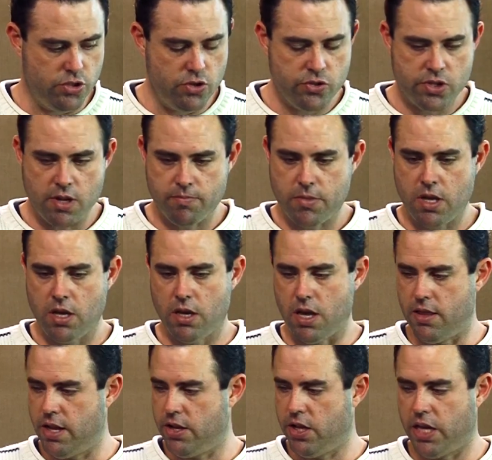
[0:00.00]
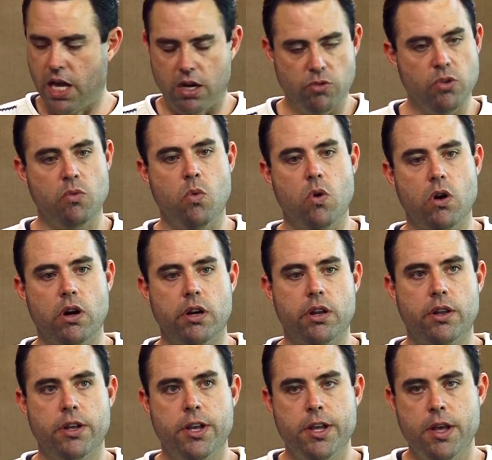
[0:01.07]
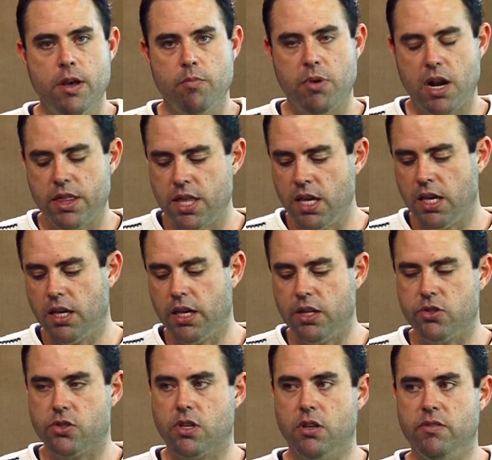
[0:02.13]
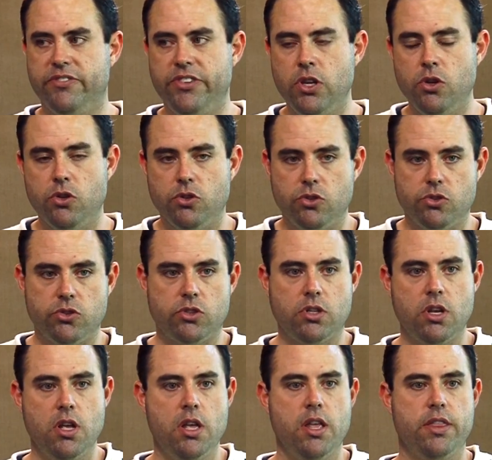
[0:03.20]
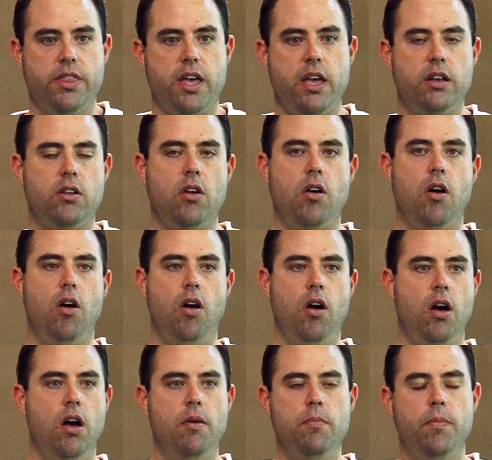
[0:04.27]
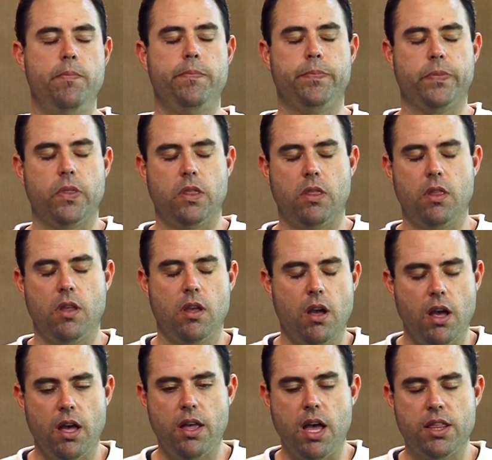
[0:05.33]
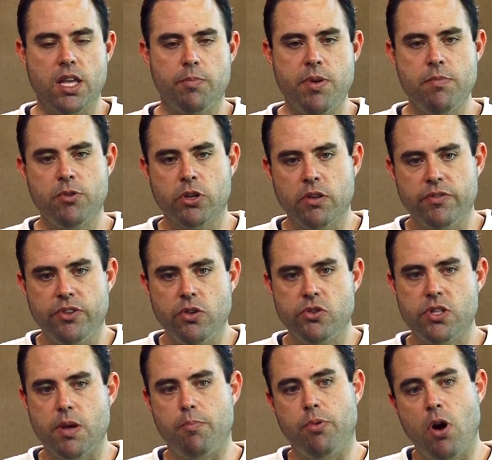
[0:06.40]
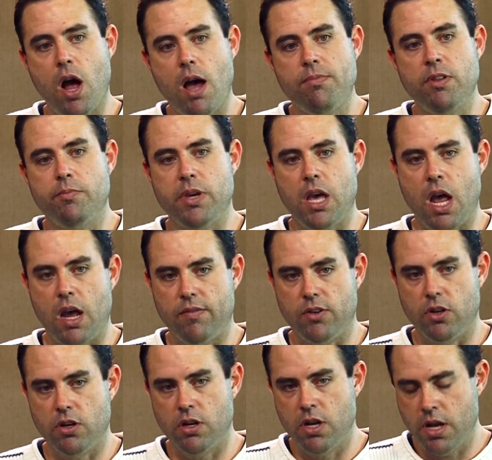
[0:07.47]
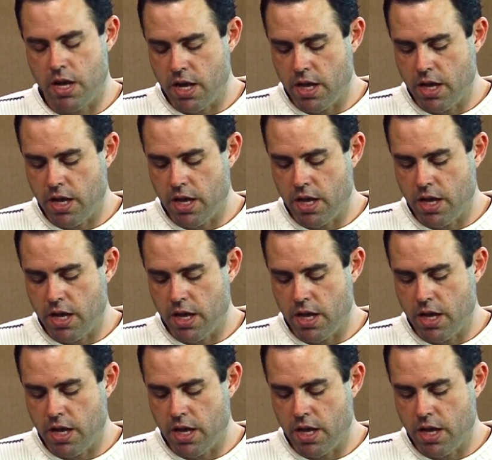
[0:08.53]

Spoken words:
something and then you get a reward. But I think it gets confused that I think people confuse that problem behavior